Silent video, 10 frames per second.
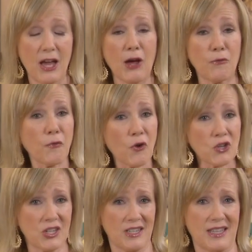
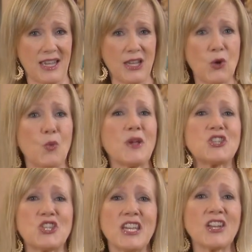Unfortunately, we
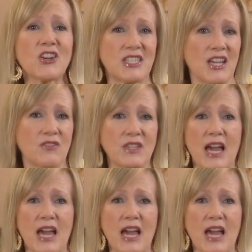cheat ourselves